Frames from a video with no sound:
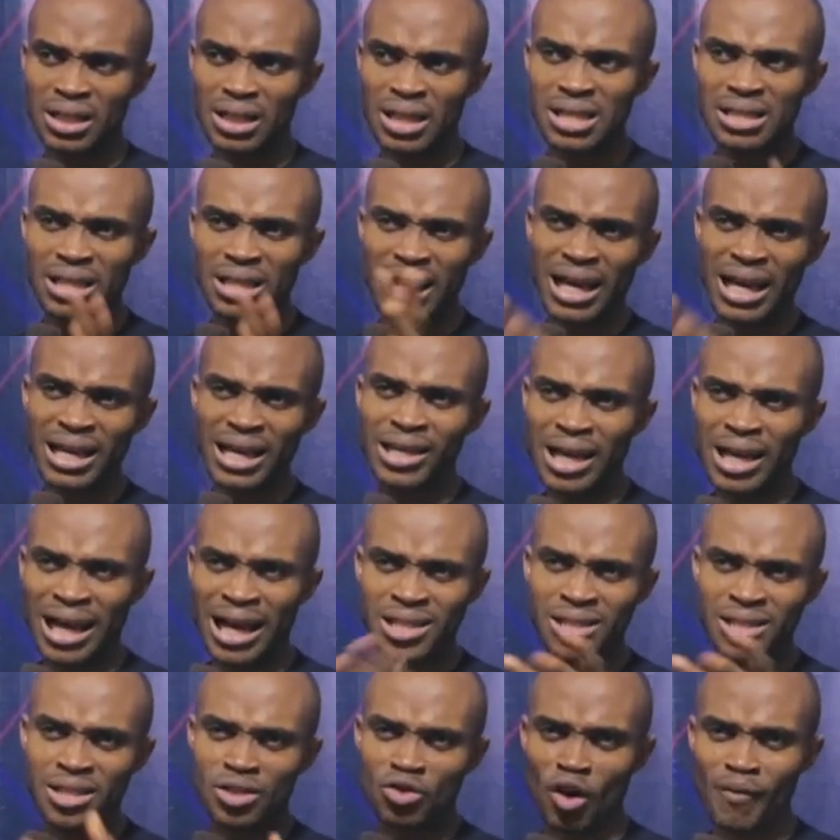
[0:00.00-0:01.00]
is like he
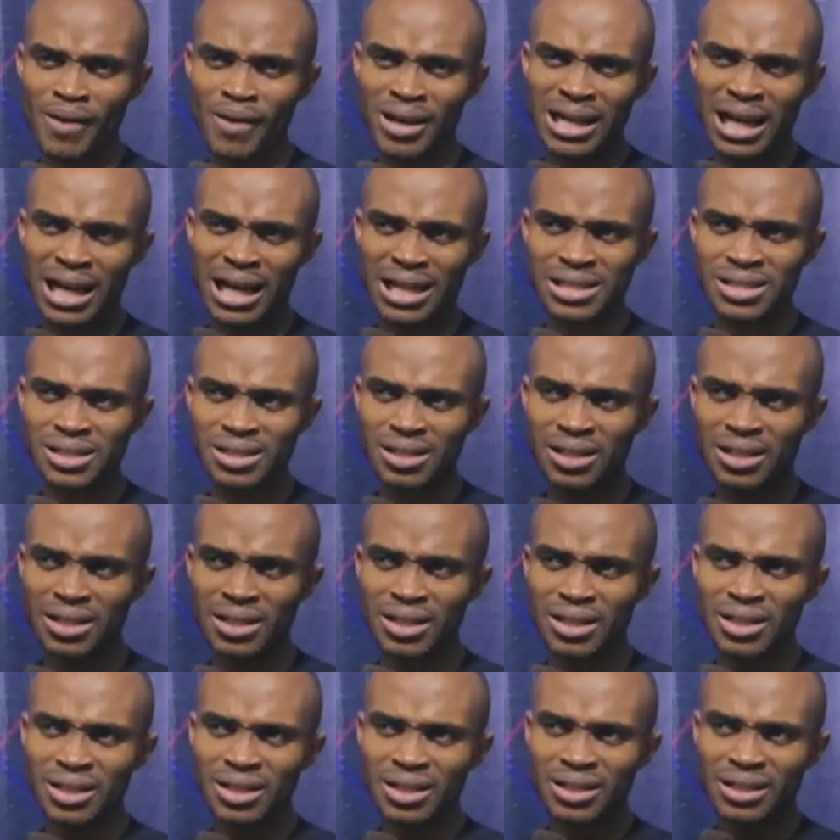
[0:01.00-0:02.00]
has discovered that
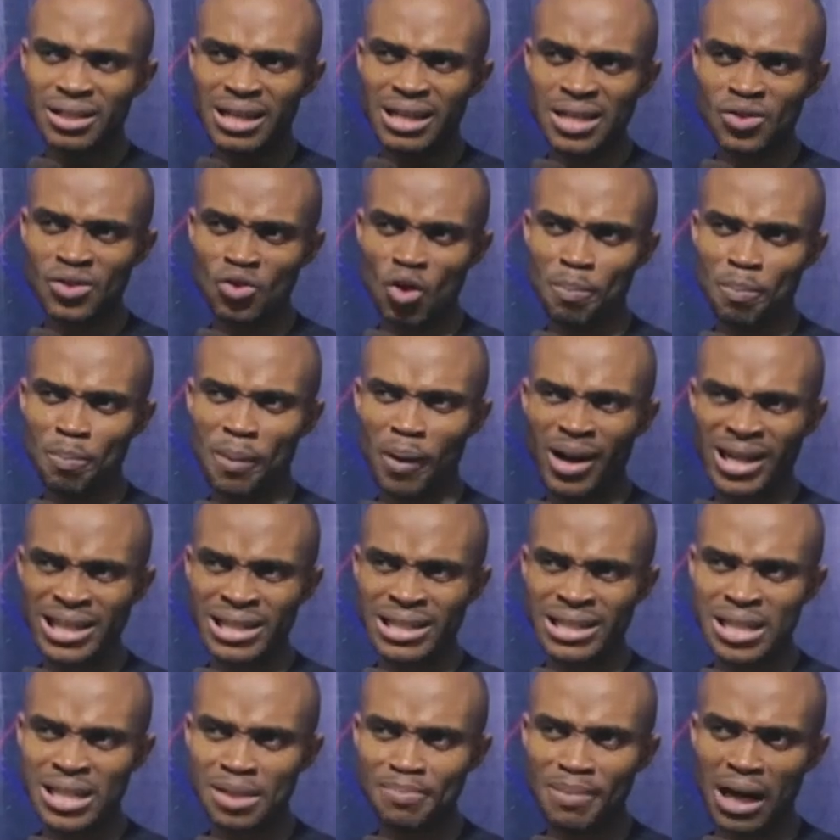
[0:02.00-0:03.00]
there's no power
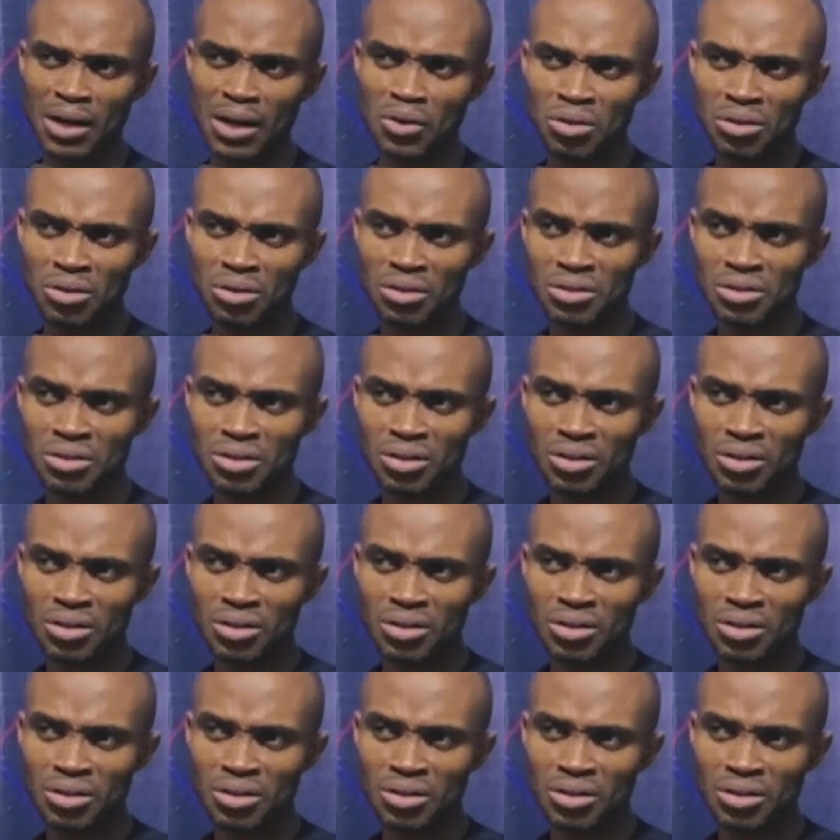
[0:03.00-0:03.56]
in this Baal. Oh.